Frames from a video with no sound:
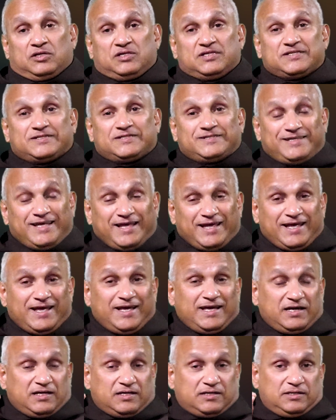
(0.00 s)

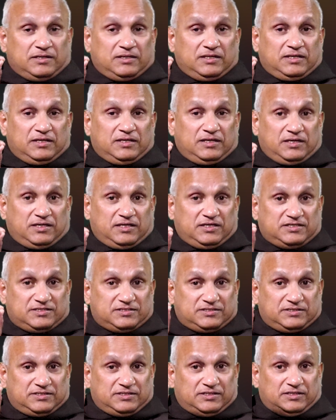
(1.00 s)
Seeing
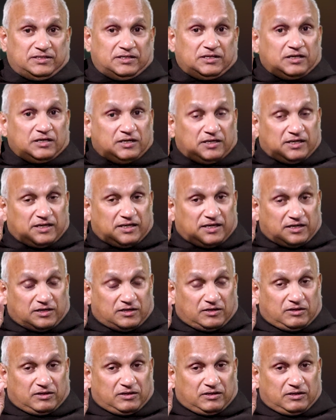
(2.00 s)
is
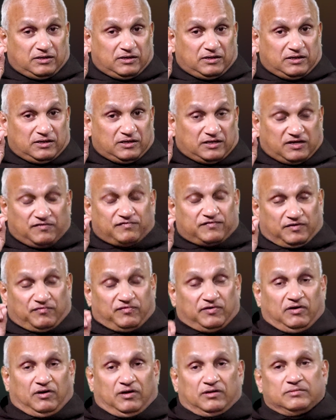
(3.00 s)
a gift
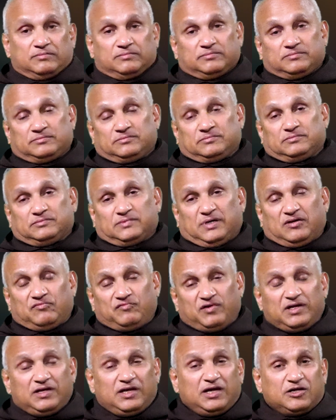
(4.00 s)
of God,
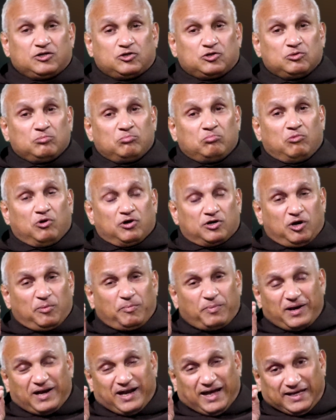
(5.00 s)
and we need to
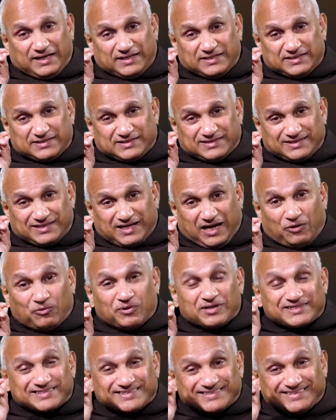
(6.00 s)
monopolize
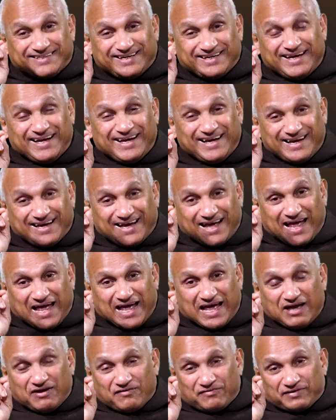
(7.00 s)
our seeing
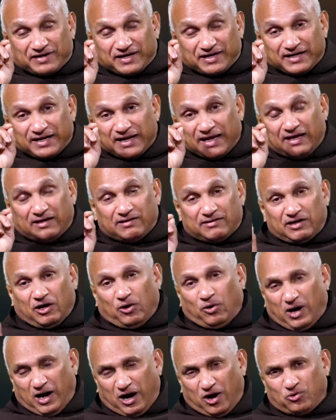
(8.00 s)
every day.
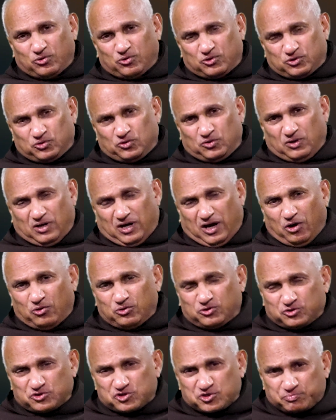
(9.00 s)
Now, how
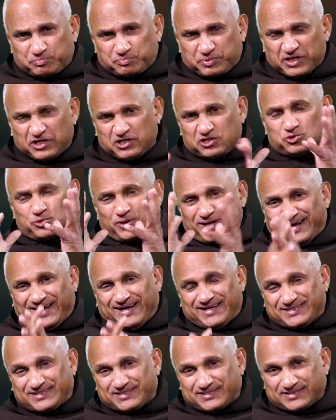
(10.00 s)
to
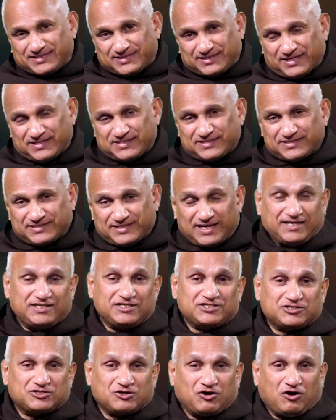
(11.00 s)
spiritualize the
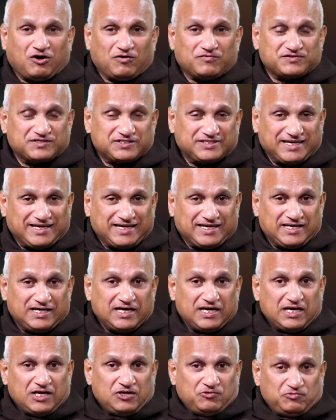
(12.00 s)
sense of
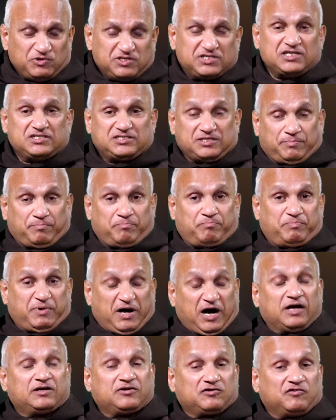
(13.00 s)
seeing, which is a
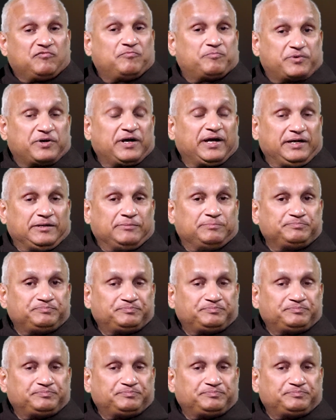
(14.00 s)
part of prayer.